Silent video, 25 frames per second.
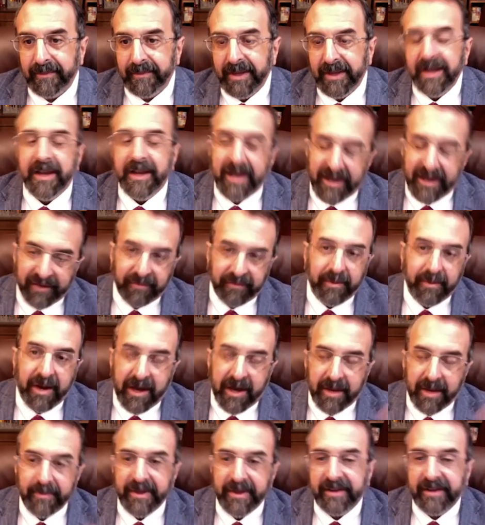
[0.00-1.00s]
And if
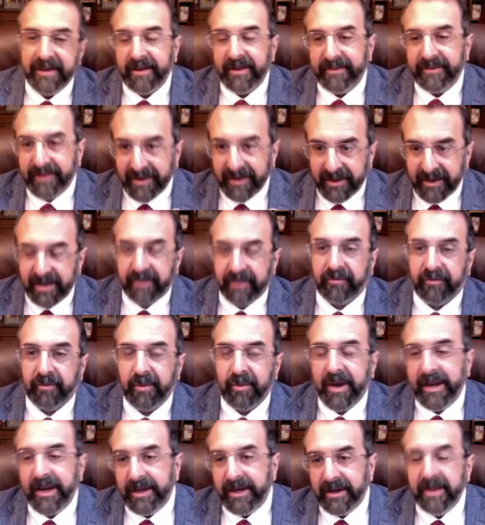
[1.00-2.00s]
Muhammad does it, it's
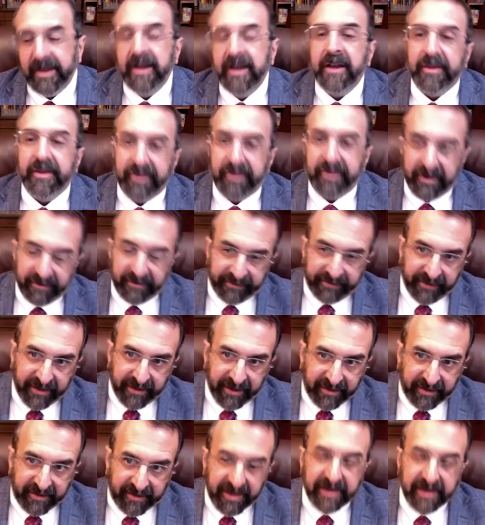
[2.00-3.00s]
right. There's a
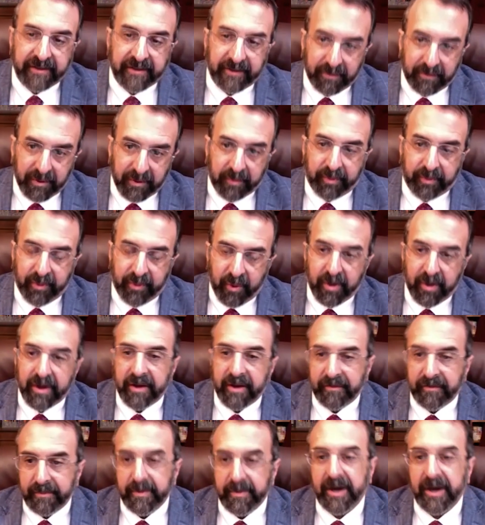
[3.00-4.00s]
hadith, a report
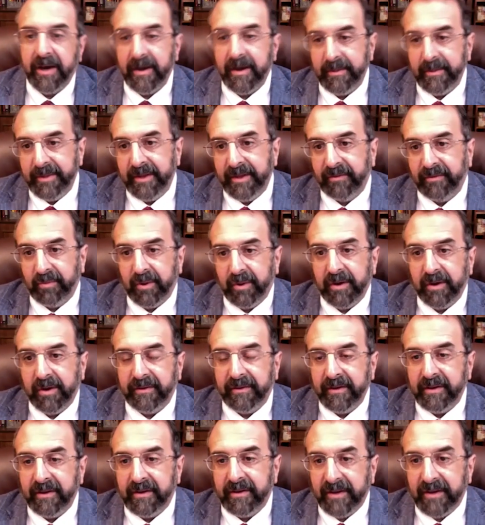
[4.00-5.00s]
of Muhammad's words
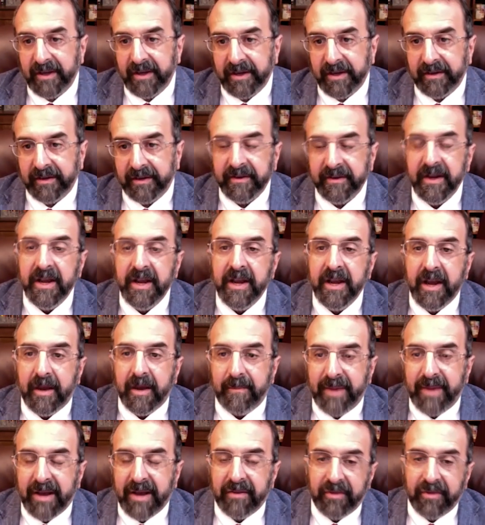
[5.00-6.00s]
and deeds
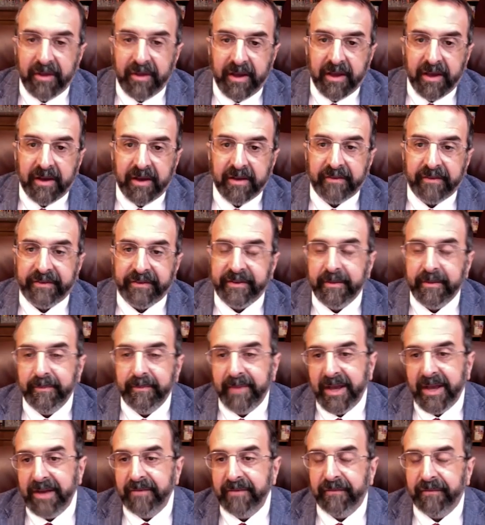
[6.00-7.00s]
about some
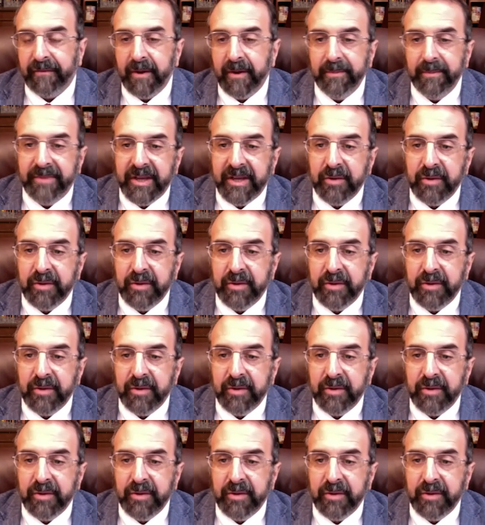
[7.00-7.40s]
men from the